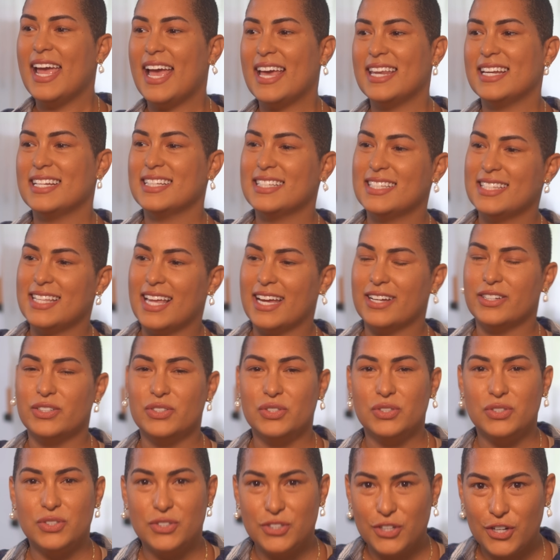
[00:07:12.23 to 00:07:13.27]
And it's that
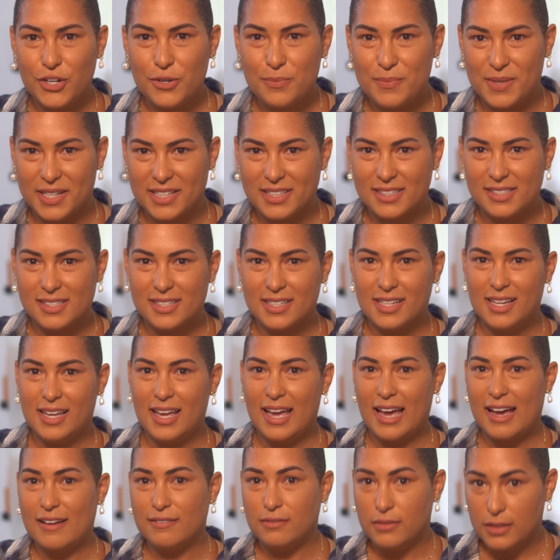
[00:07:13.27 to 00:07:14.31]
Germans
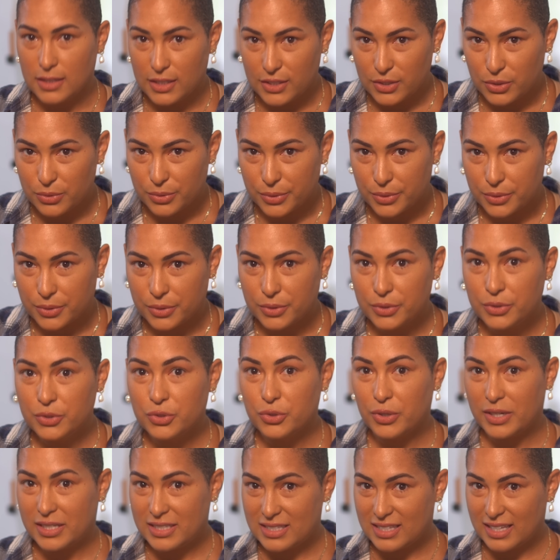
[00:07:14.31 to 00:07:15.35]
have literal
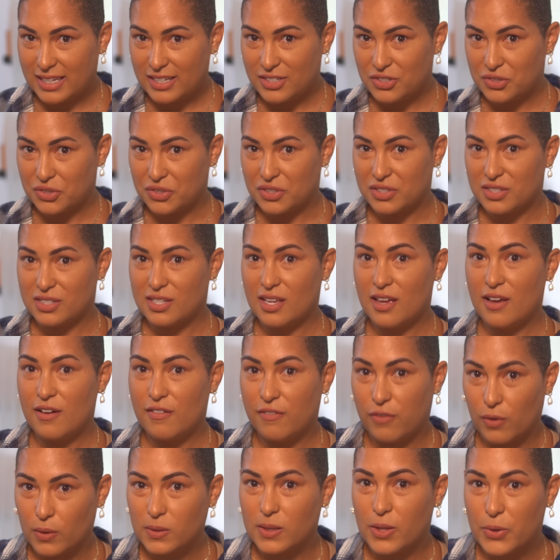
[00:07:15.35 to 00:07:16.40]
translations
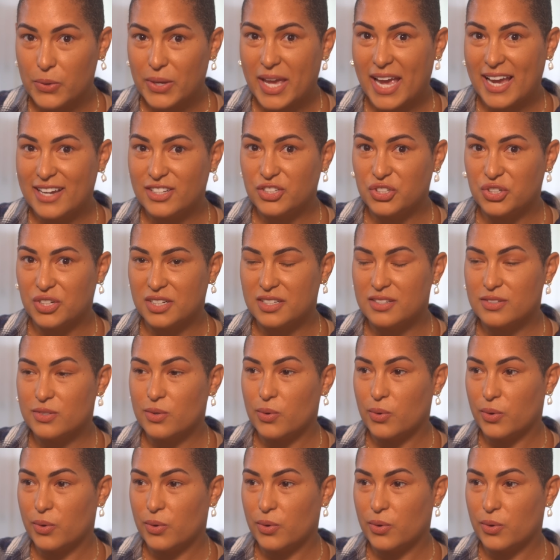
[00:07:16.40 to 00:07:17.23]
for locations,